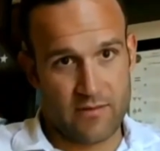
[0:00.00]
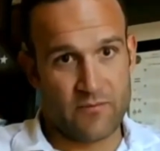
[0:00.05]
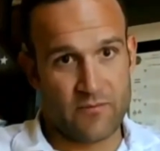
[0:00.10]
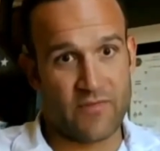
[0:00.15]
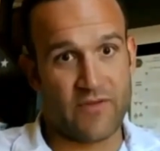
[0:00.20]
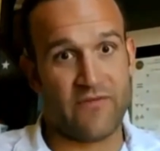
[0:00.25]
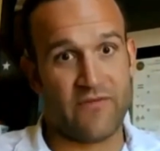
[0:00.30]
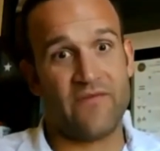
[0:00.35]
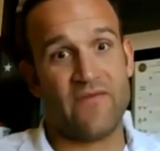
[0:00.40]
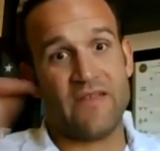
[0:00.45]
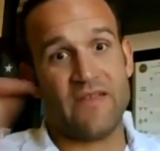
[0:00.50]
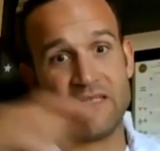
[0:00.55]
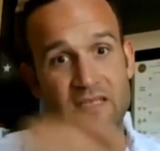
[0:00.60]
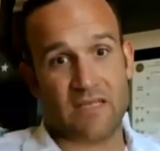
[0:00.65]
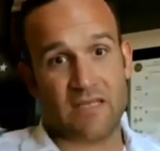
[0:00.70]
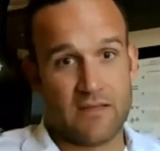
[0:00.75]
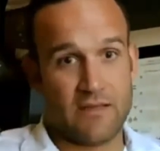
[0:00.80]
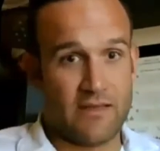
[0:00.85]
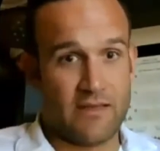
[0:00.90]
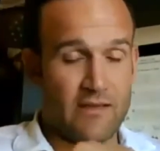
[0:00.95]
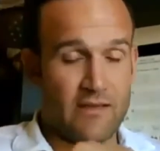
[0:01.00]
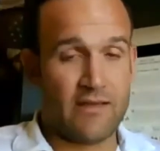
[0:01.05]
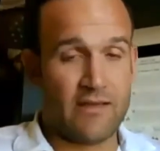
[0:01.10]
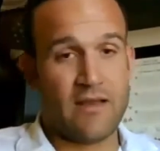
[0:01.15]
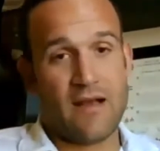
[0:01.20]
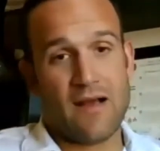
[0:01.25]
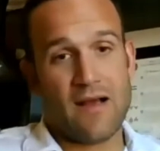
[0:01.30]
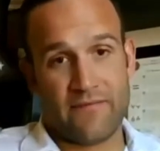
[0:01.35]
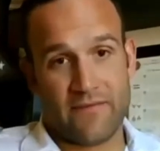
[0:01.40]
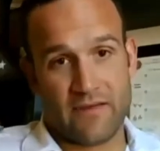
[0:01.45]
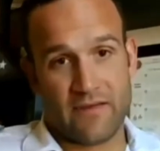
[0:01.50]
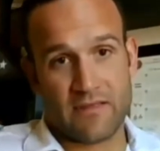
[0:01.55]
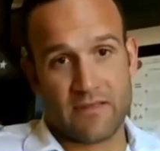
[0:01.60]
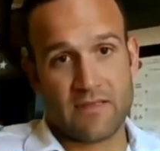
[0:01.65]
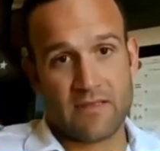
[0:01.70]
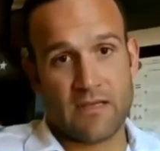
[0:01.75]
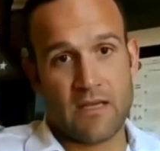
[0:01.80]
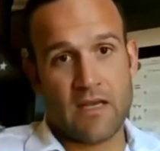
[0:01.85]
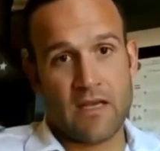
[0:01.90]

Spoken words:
but physically in the office.